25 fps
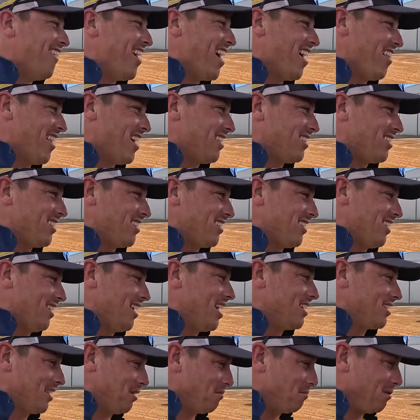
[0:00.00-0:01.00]
wow, that's
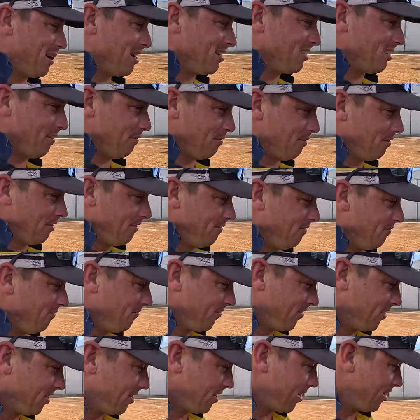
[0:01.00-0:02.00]
that's impressive.
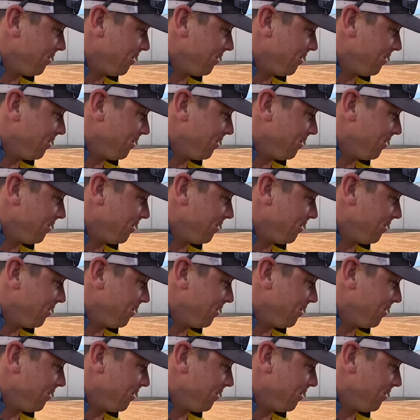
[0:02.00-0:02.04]
I